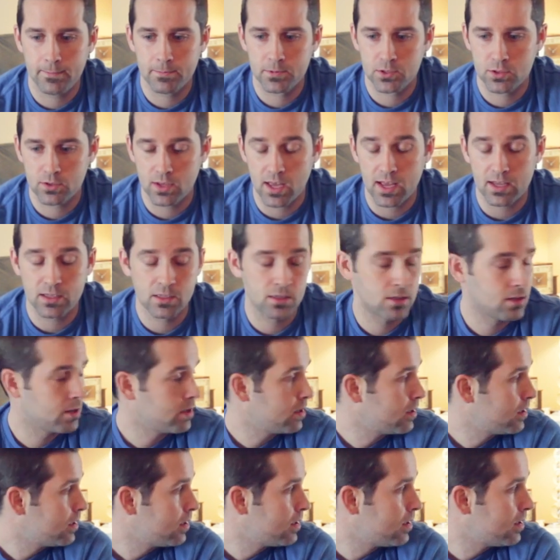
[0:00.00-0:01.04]
So
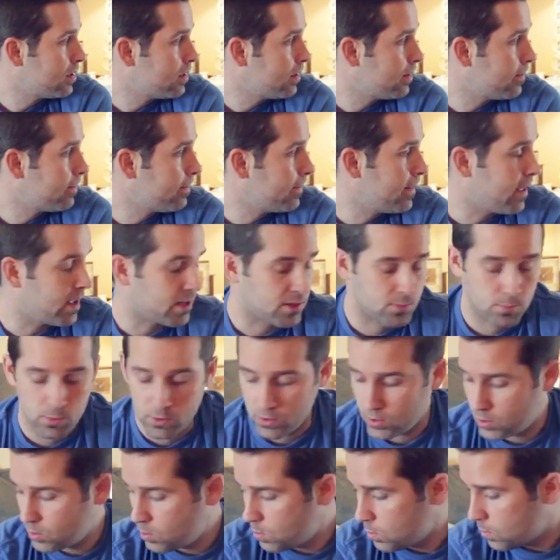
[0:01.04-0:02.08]
that's
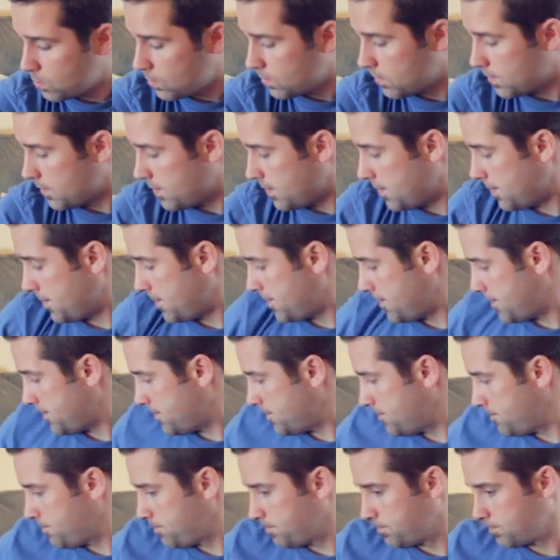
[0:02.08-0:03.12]
pretty cool.
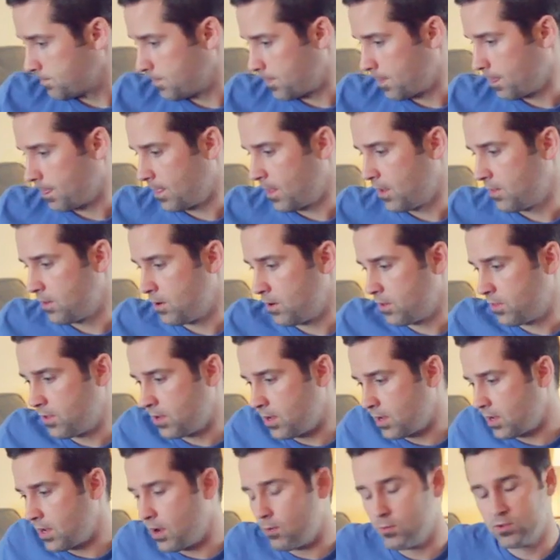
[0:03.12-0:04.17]
The other
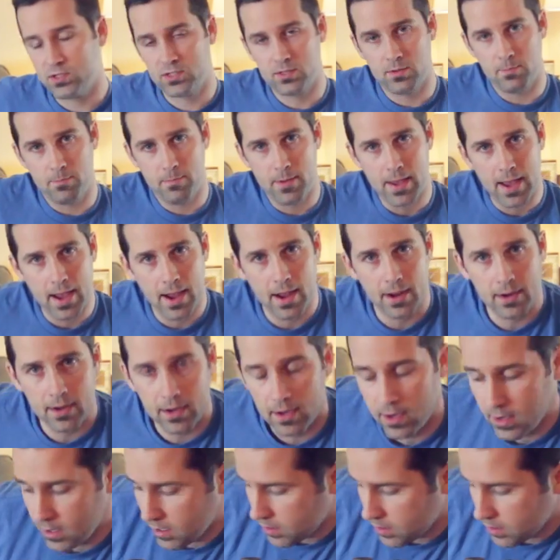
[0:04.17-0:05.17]
thing I got was the bag.